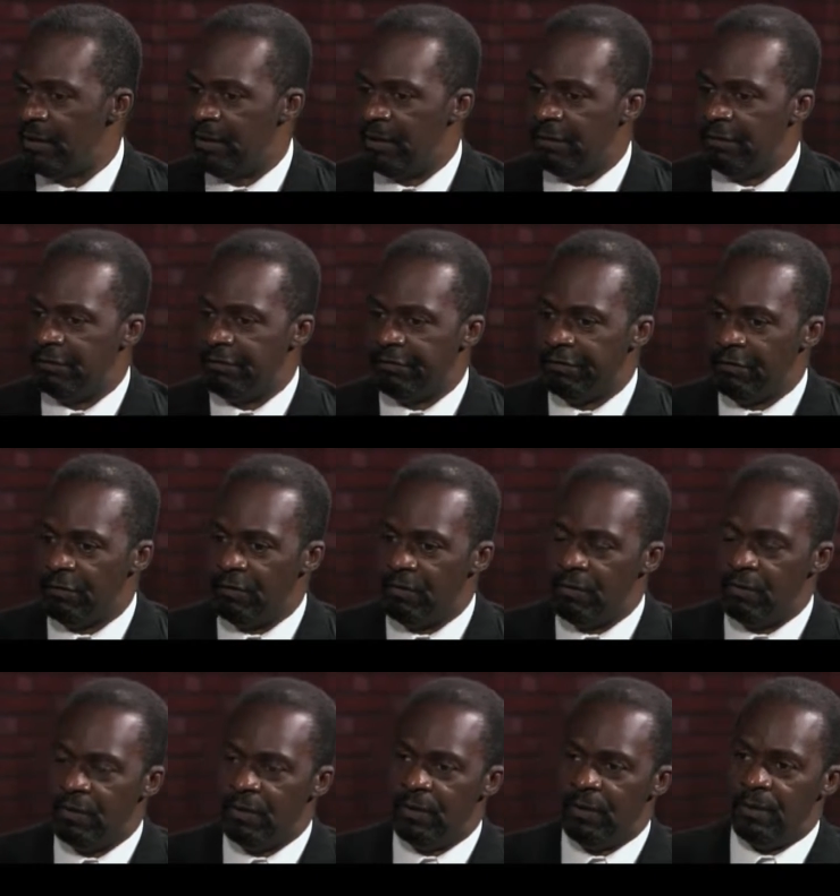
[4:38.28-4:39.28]
So
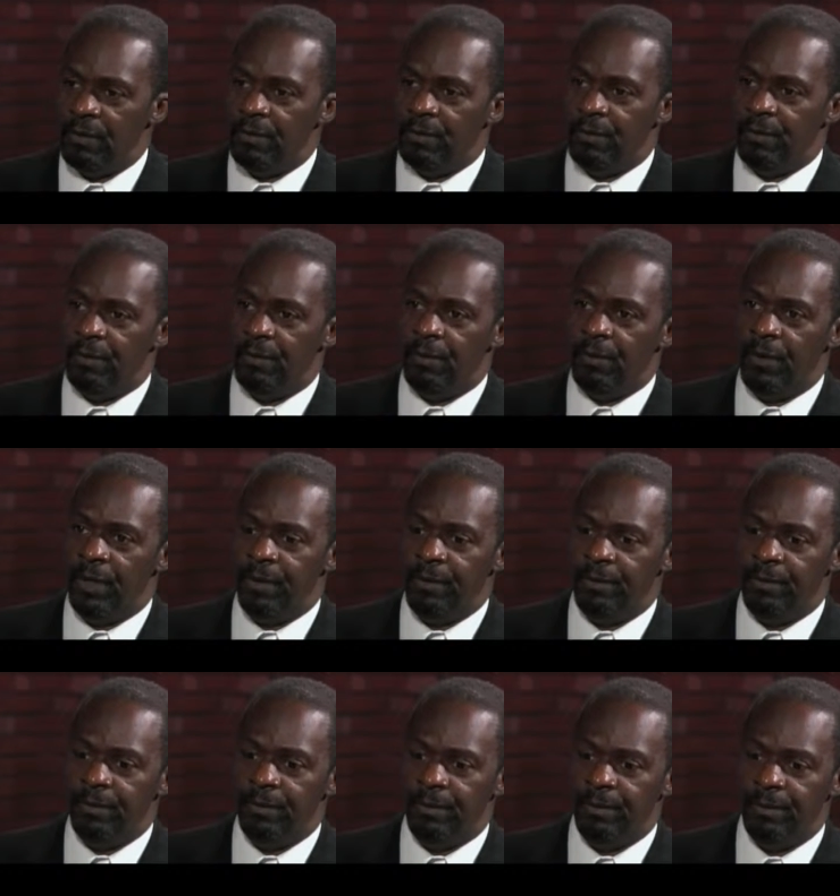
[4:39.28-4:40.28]
what
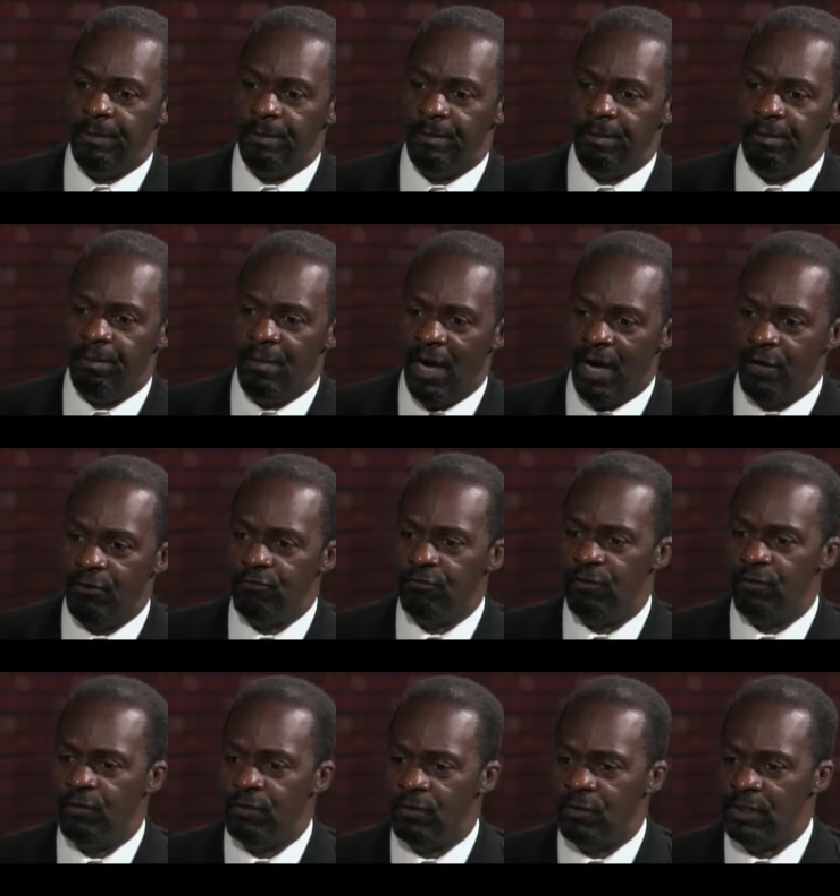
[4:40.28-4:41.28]
my
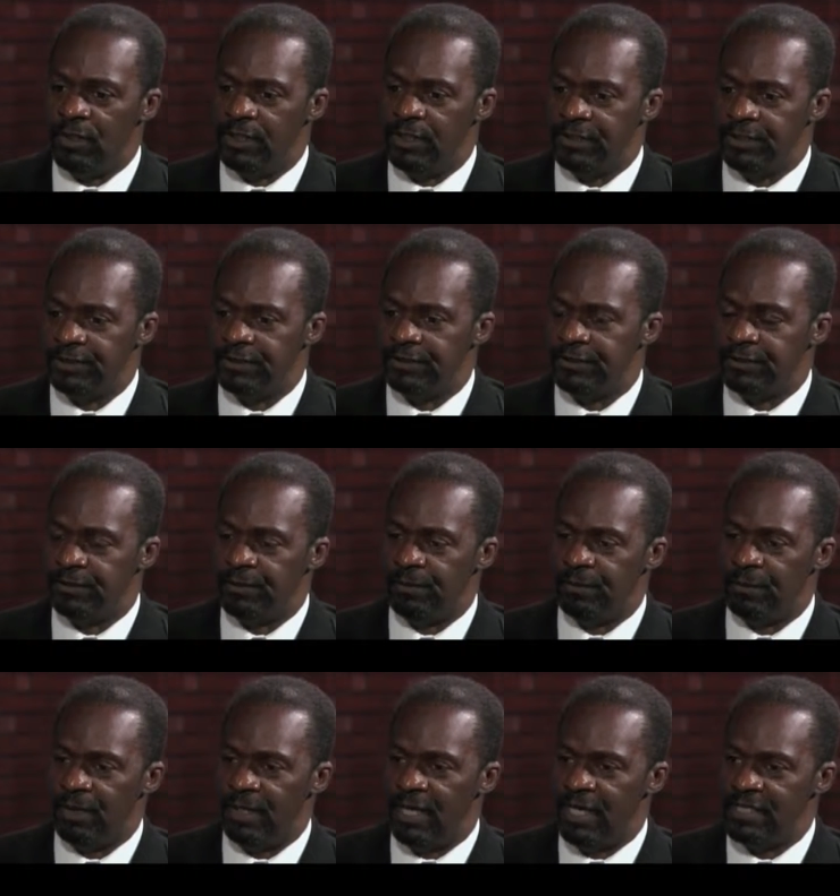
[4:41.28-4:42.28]
role is
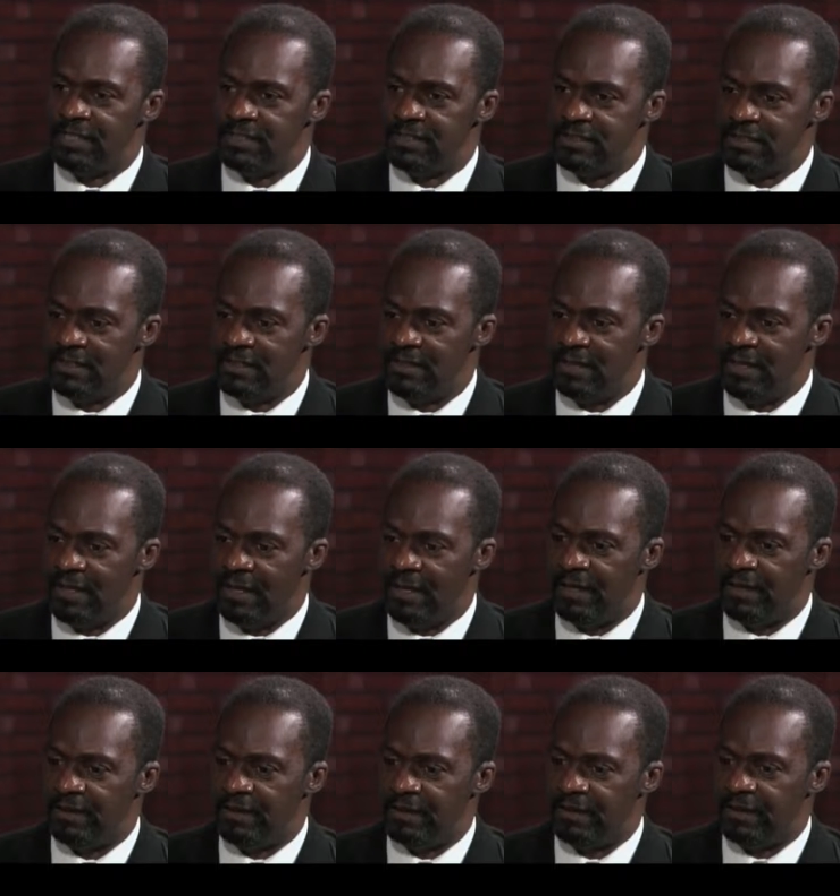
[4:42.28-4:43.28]
when I see
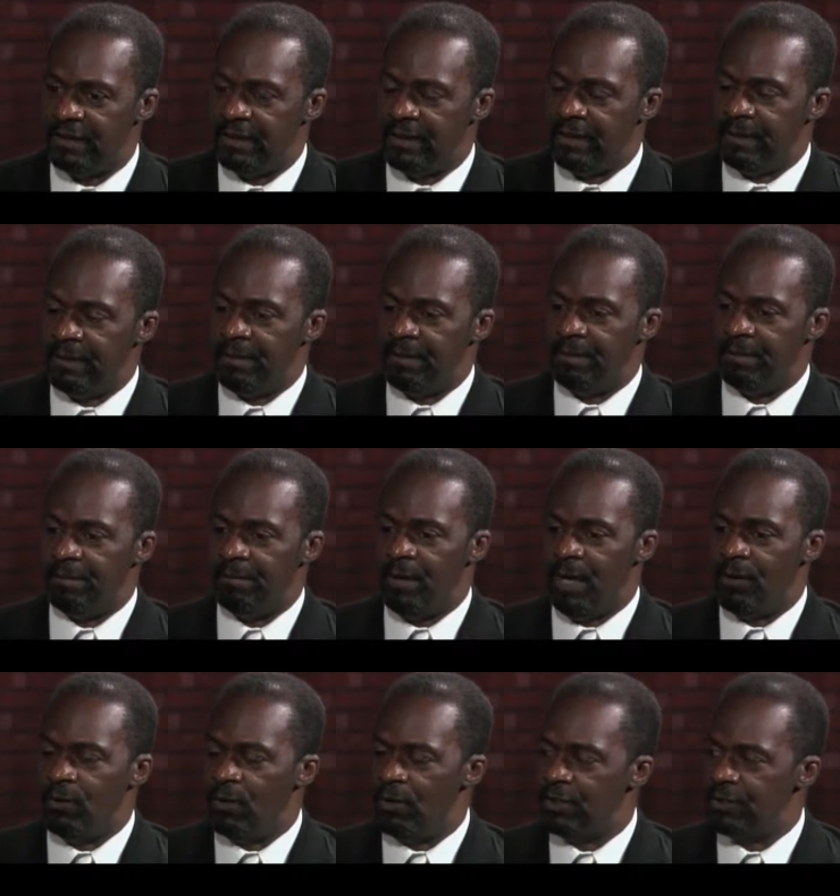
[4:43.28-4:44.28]
that,
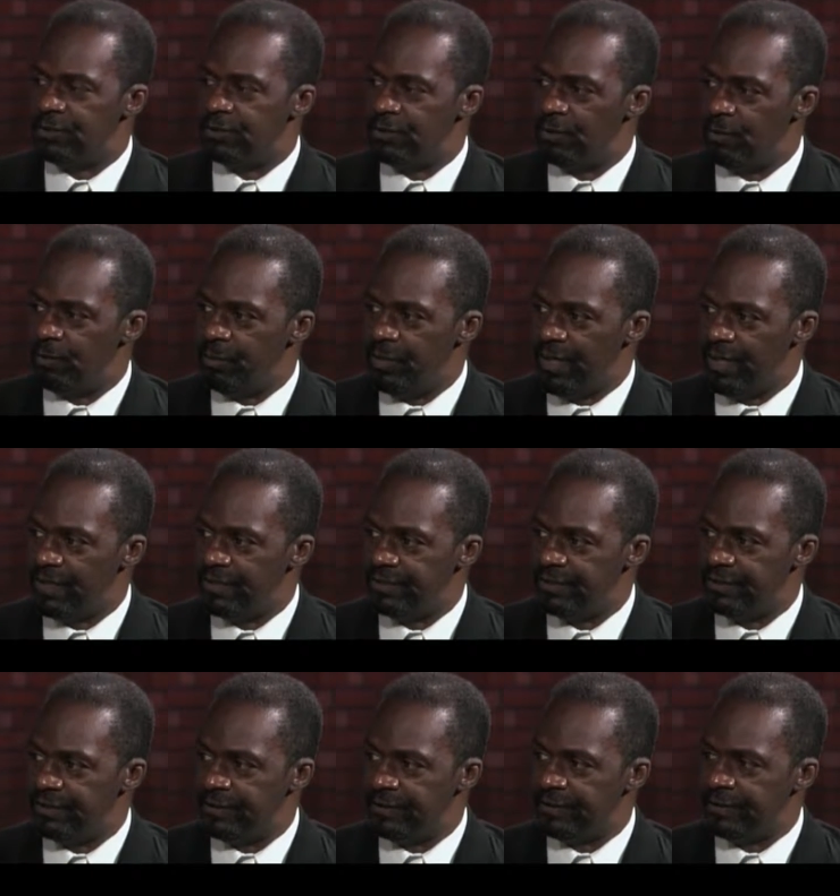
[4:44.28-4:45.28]
my work is so
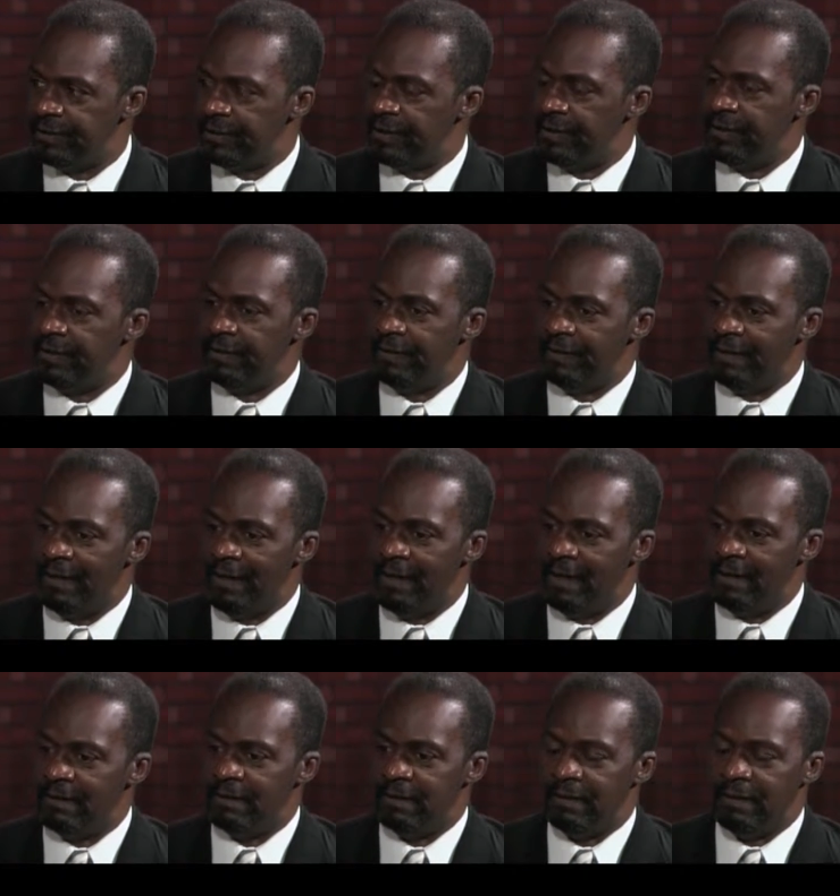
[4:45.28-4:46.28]
passionate
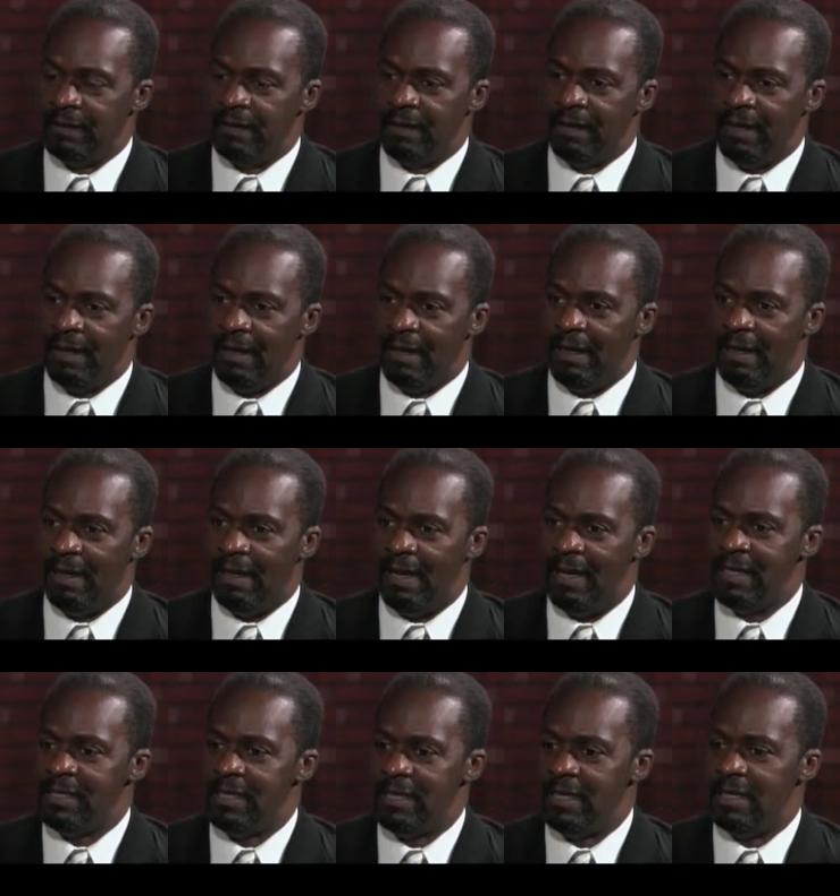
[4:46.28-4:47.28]
that
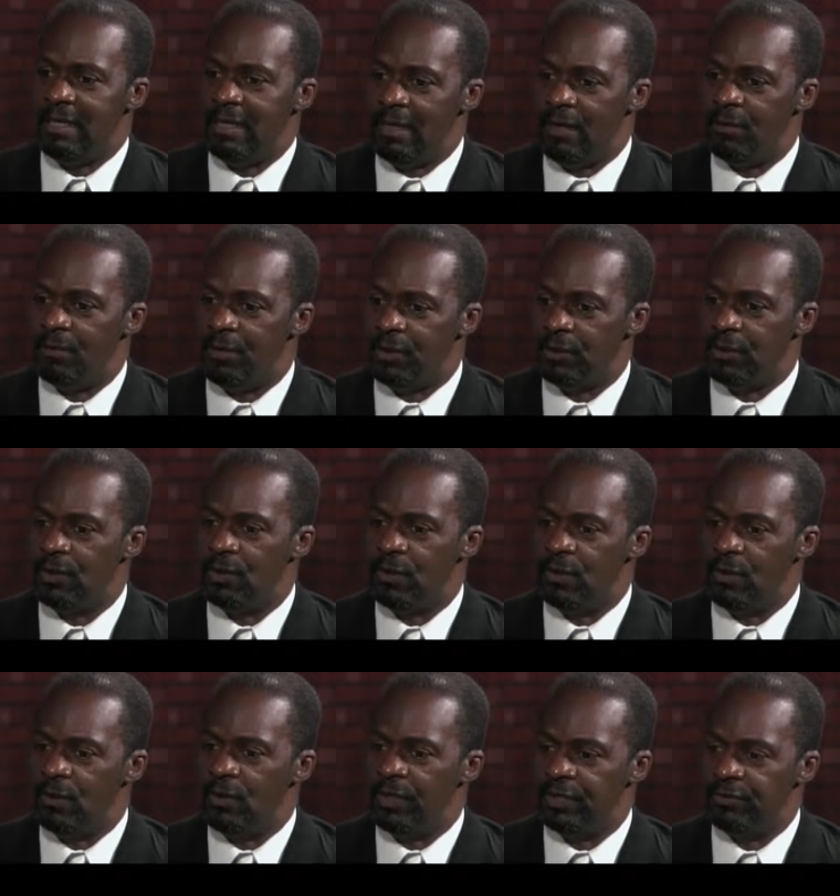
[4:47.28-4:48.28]
I can't help but
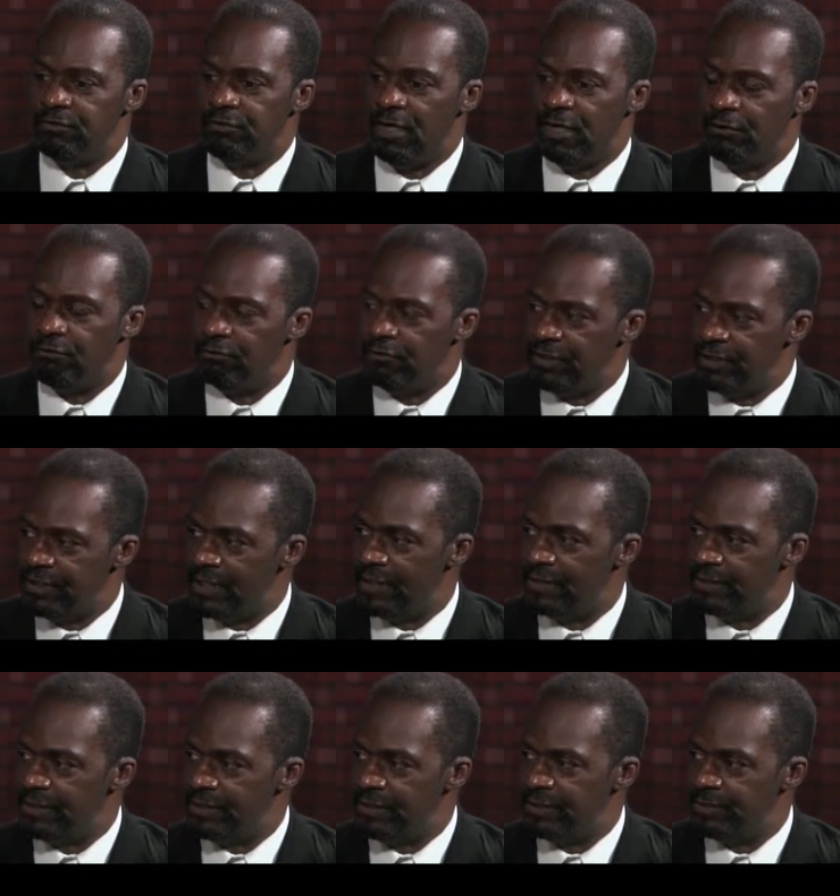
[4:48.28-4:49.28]
go and try to reach
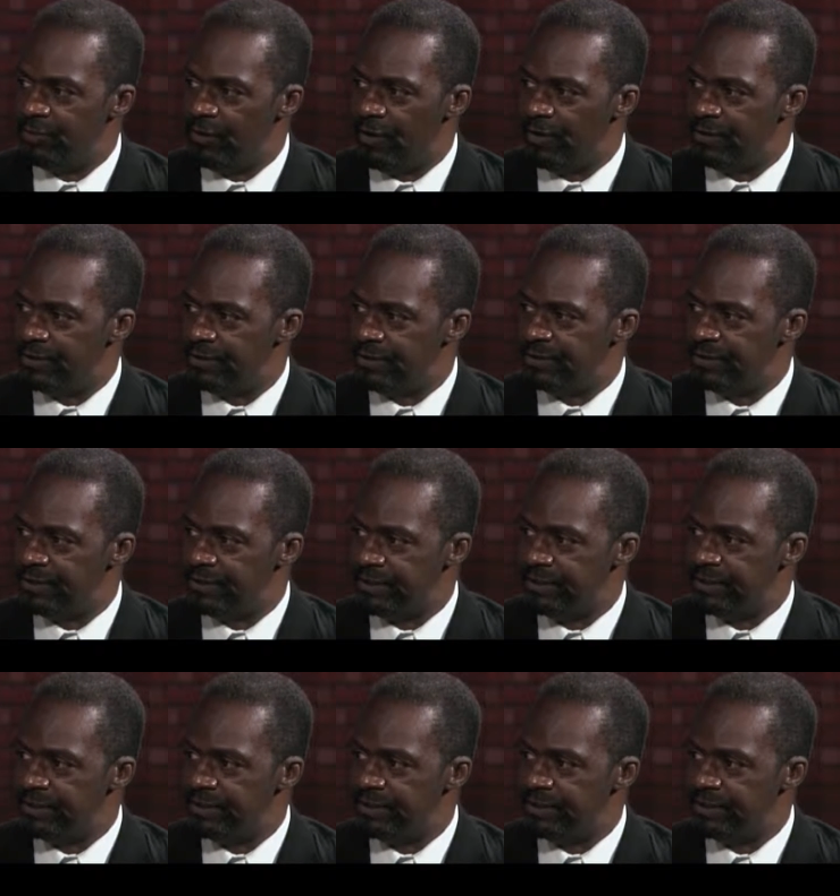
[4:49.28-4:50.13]
out to these brothers and sisters.